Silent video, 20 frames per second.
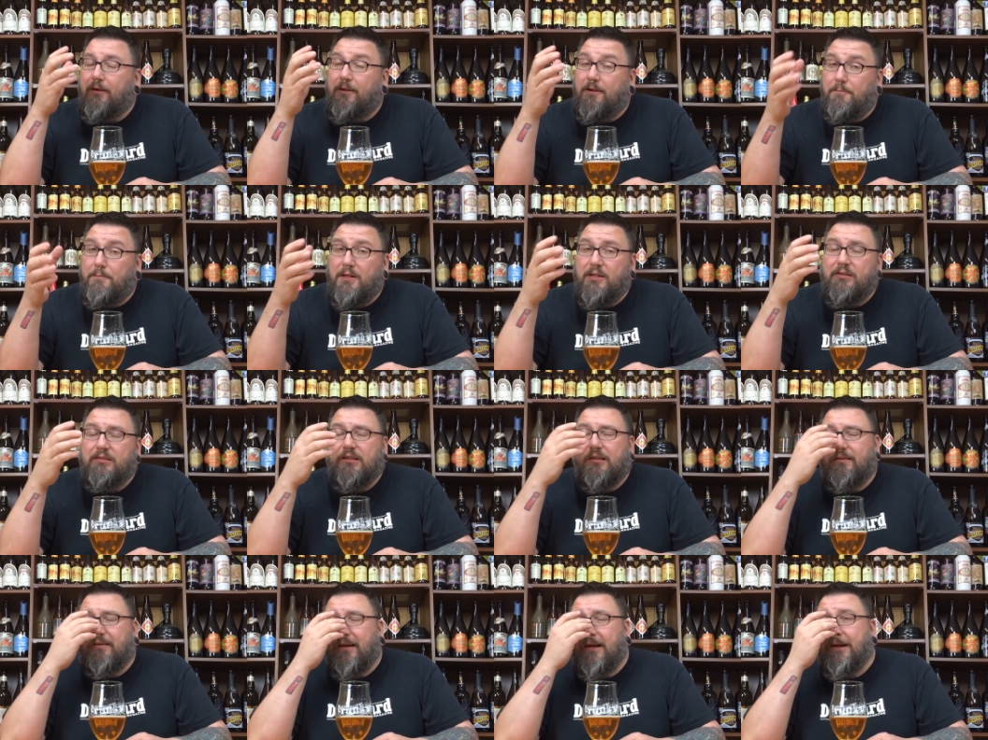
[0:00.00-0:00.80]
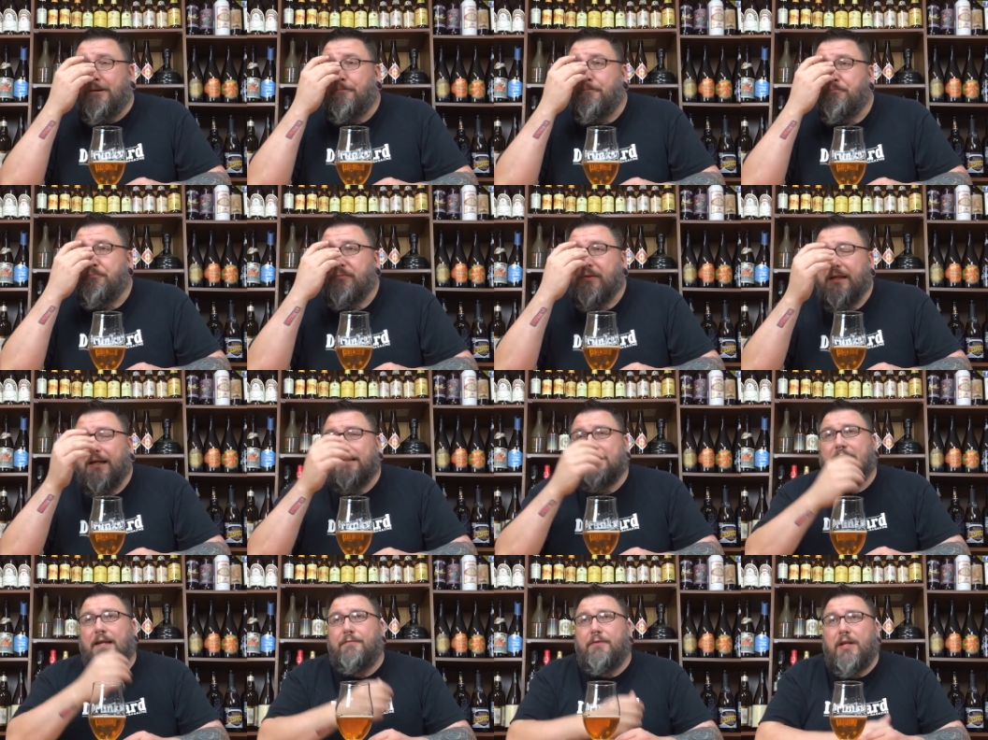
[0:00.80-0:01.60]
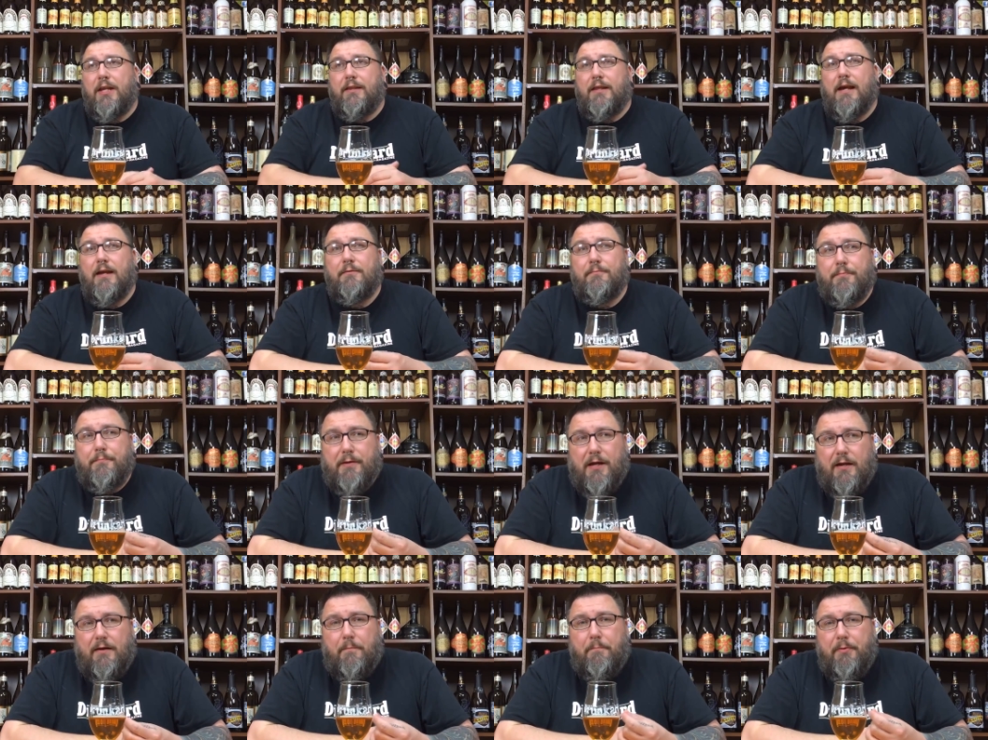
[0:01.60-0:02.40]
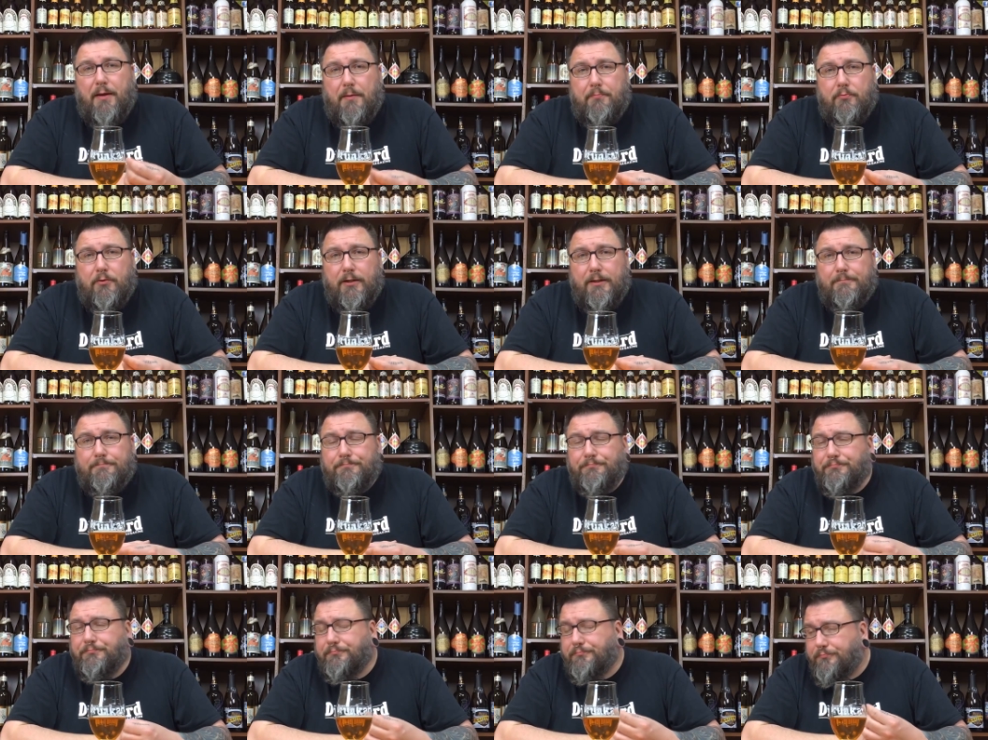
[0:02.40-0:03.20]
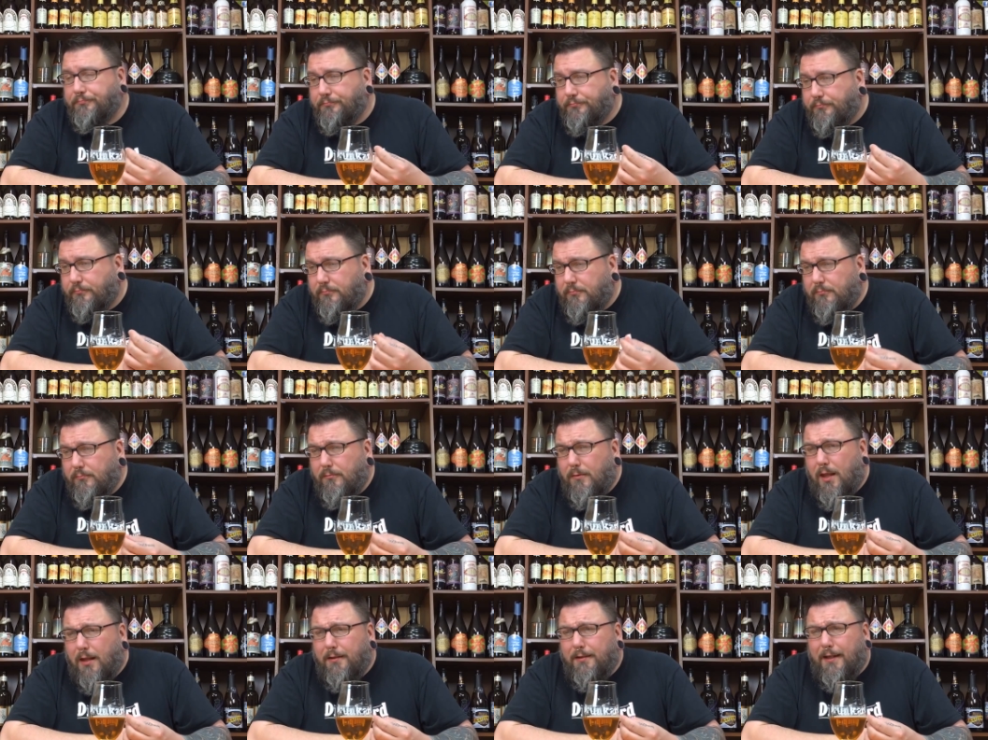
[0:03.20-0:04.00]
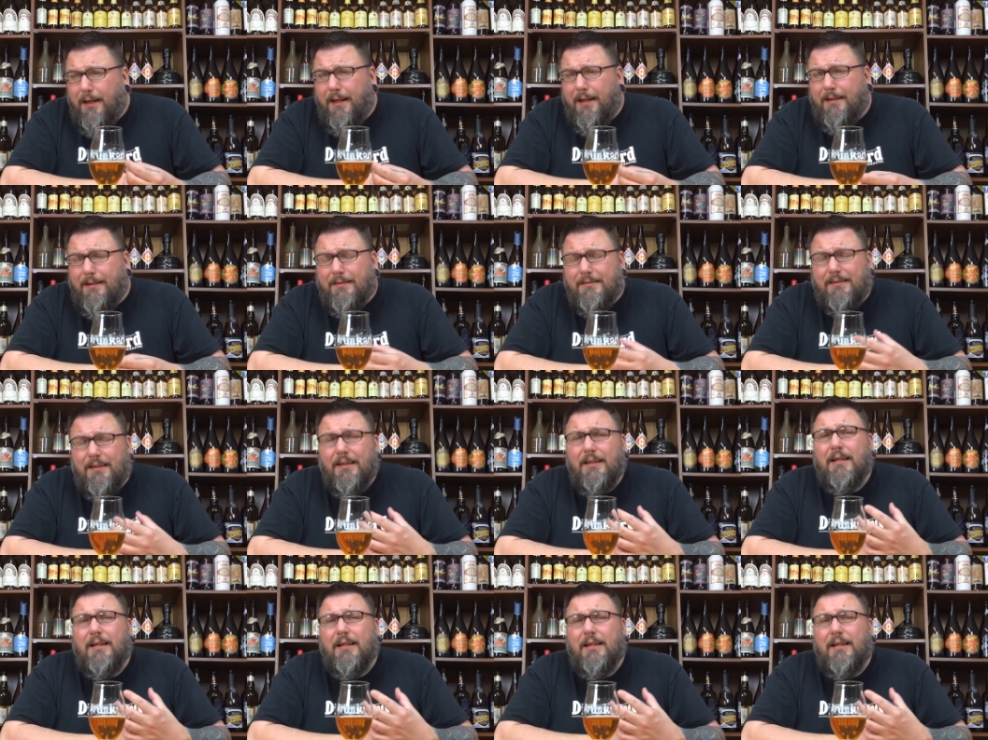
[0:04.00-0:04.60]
It could be just the tea that's giving you that kind of peppery tannicness.